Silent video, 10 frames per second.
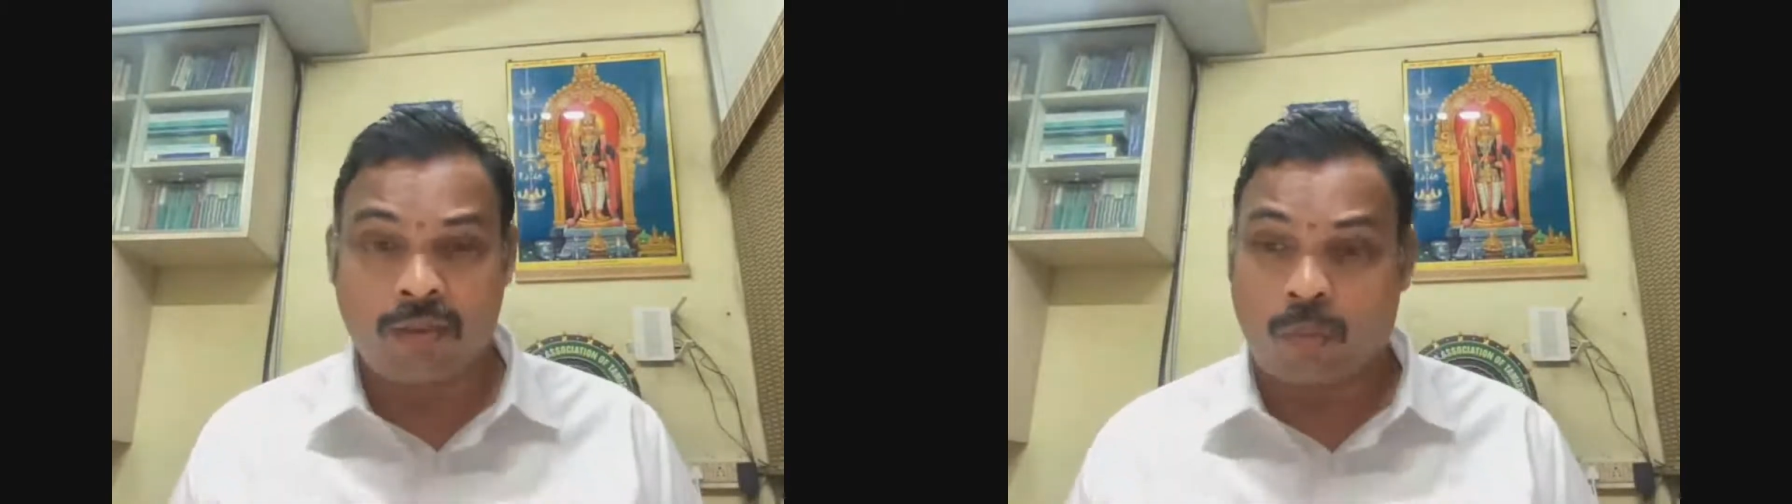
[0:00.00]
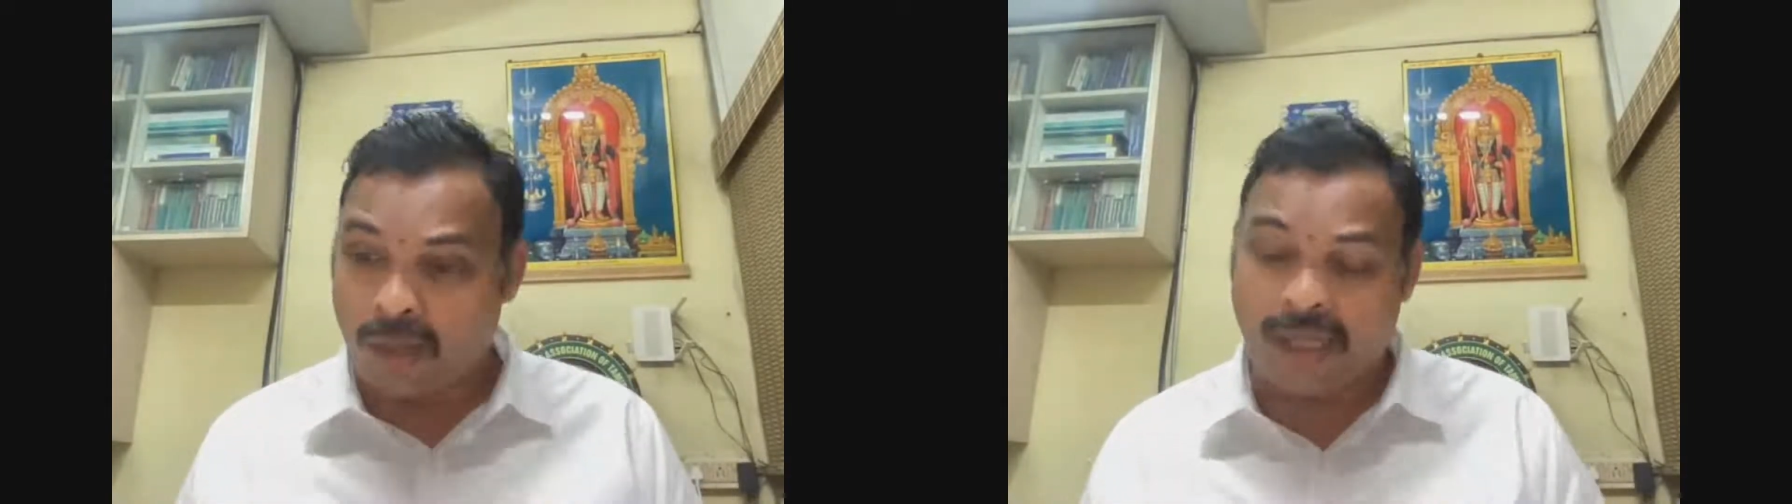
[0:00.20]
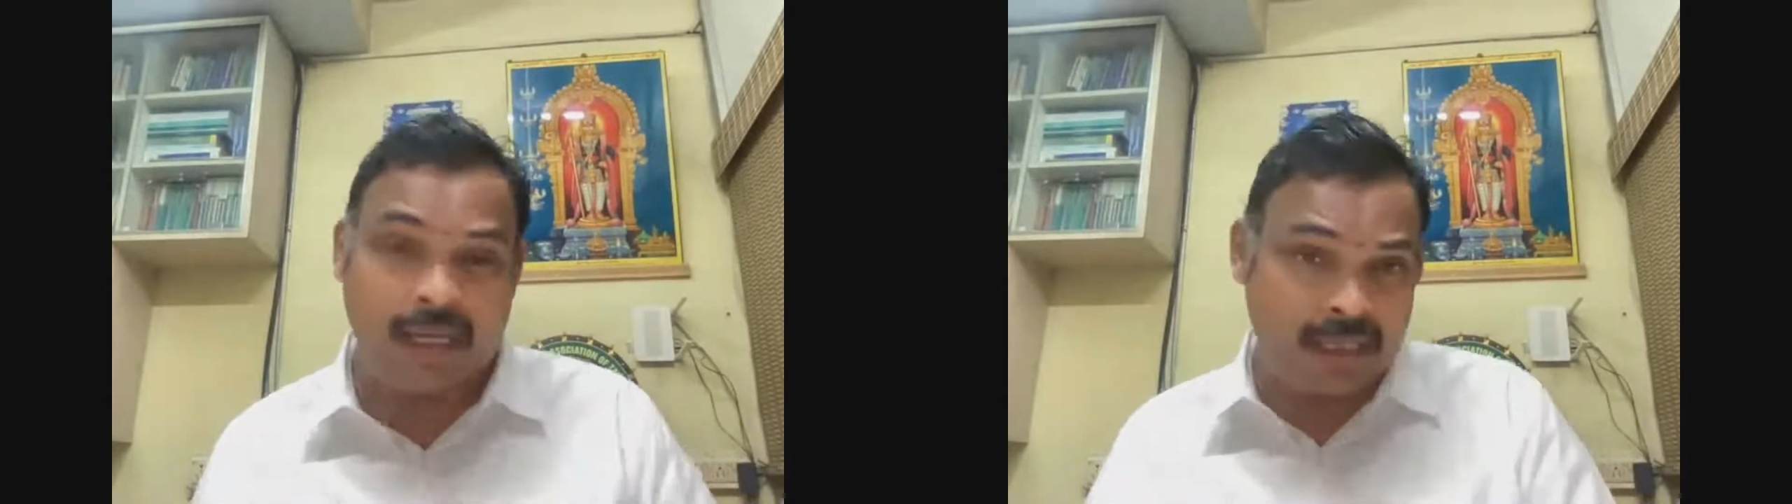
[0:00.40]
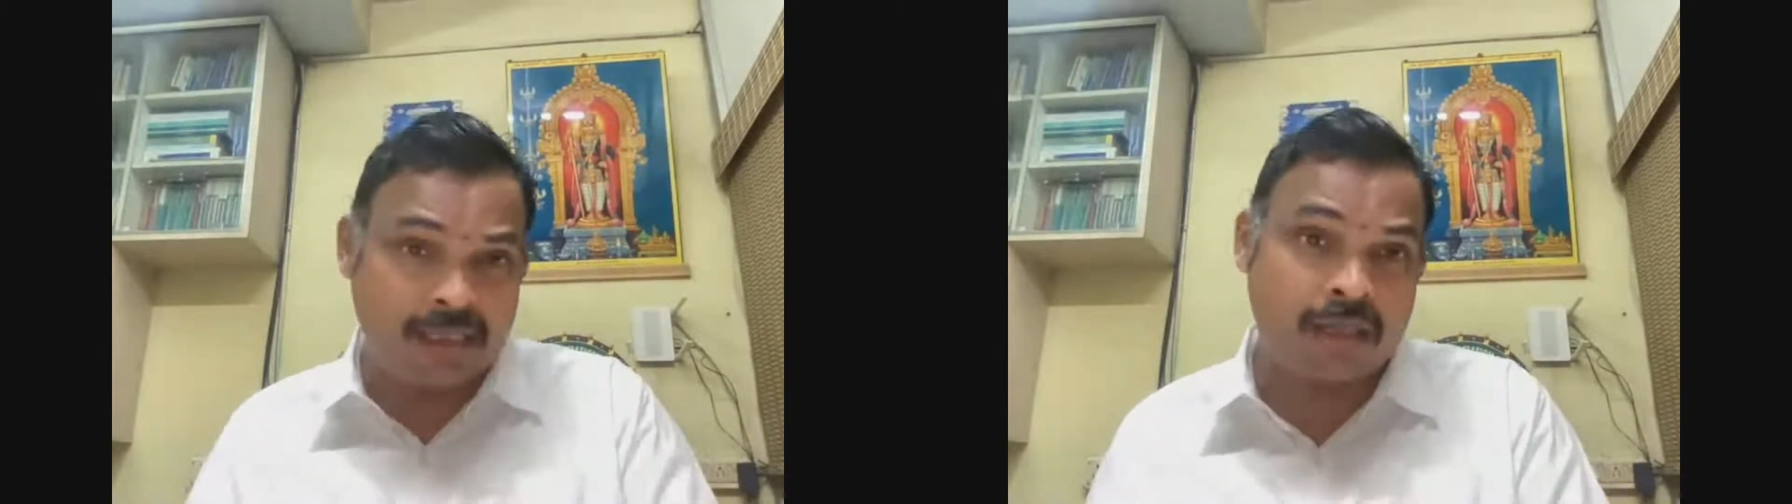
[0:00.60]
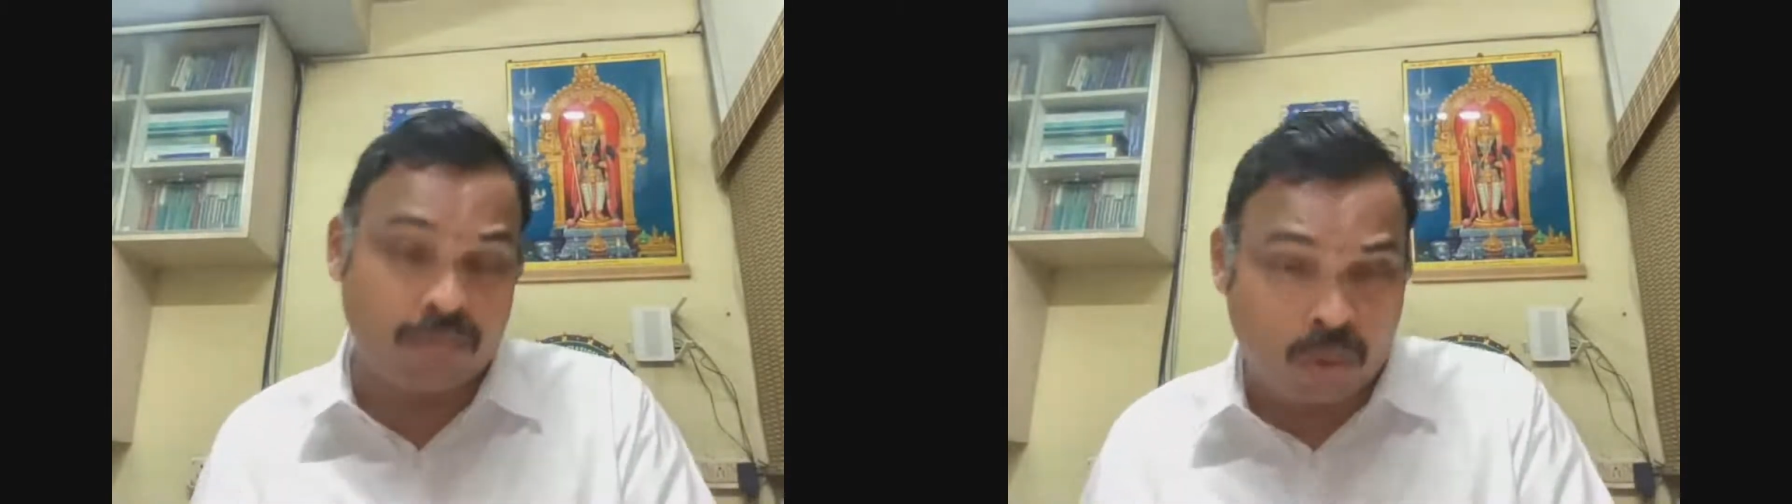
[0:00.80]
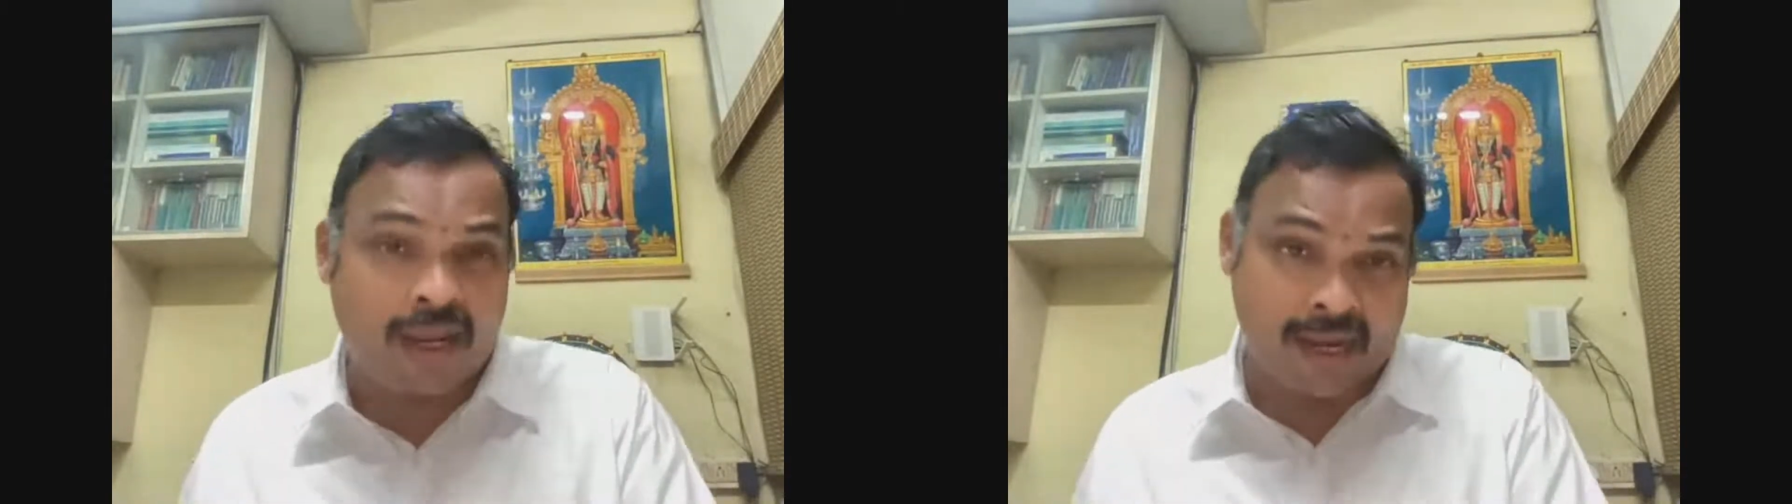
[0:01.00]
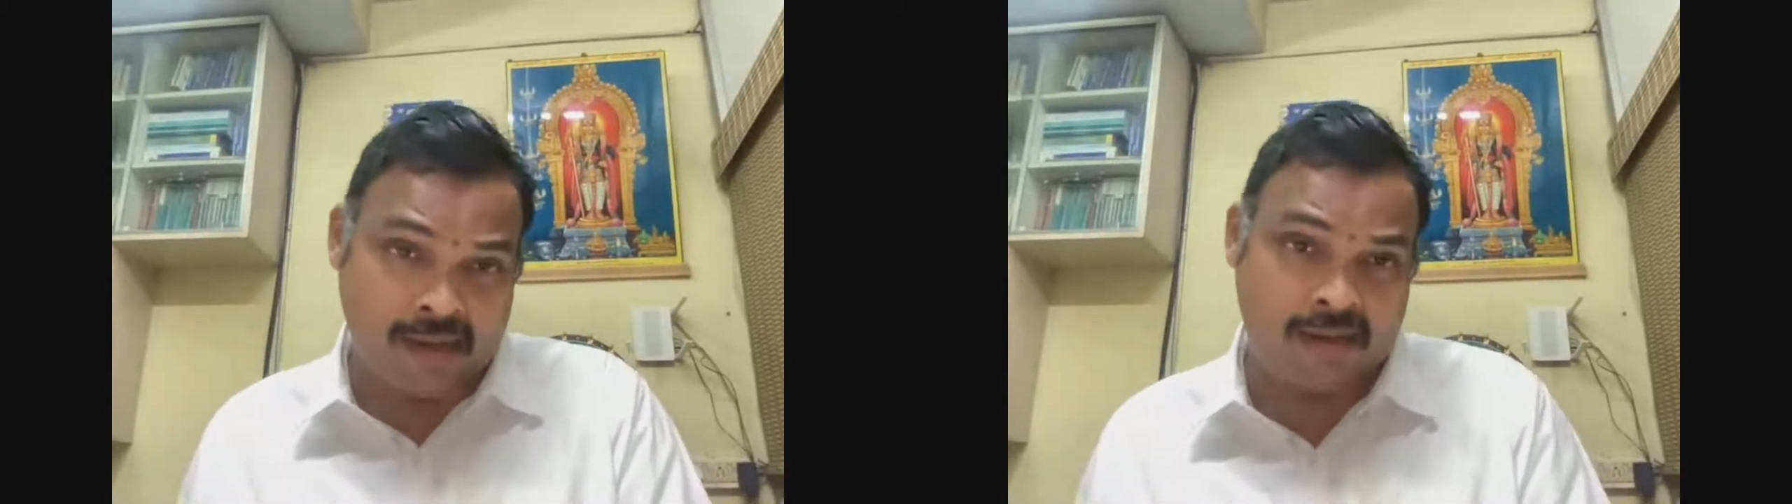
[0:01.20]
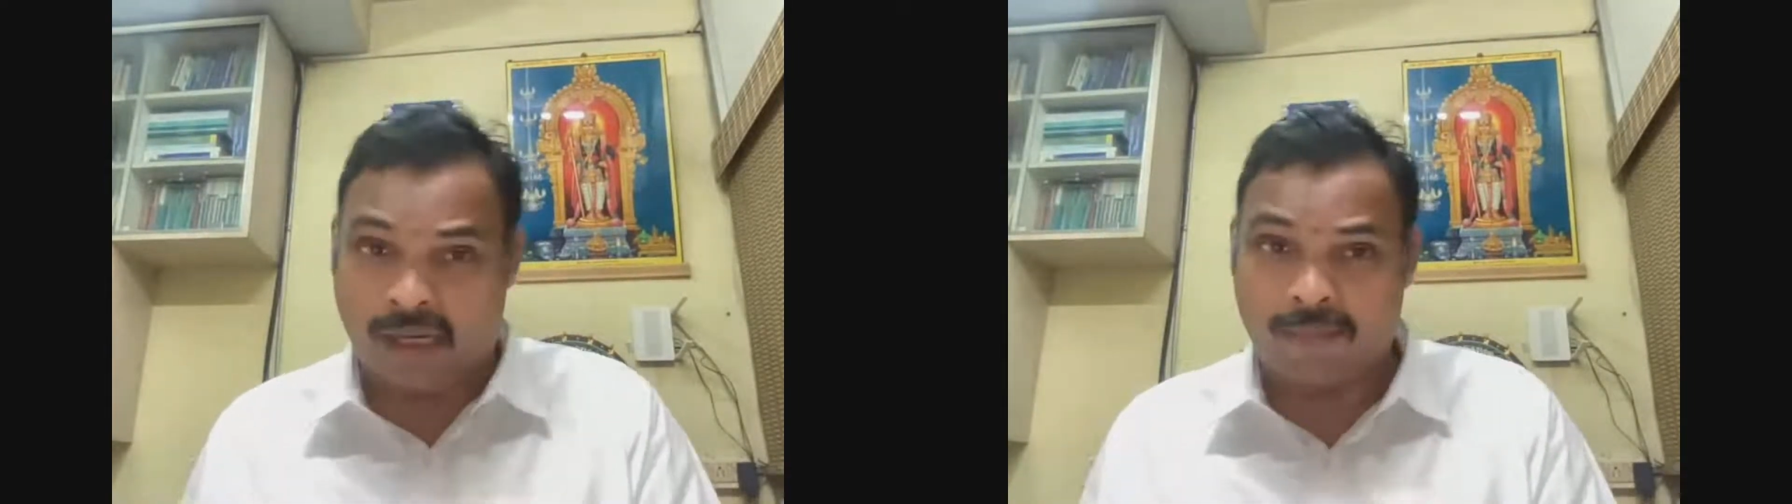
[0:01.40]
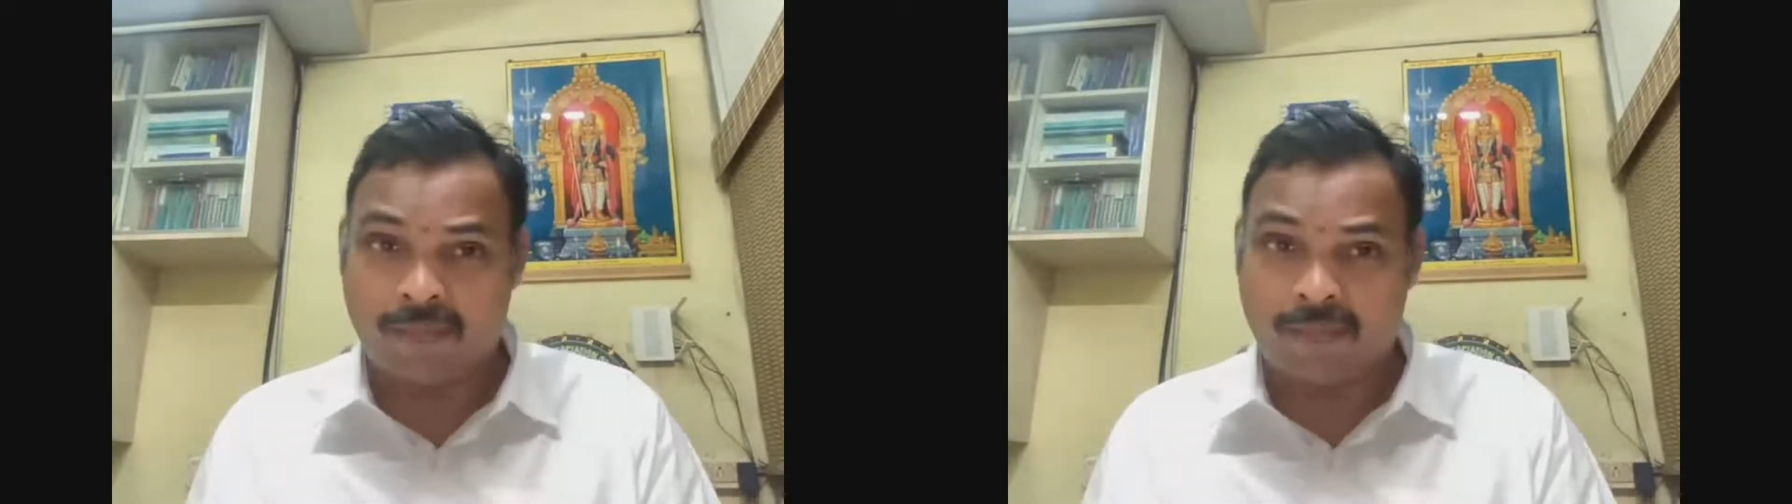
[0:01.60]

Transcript: why it is a book entry.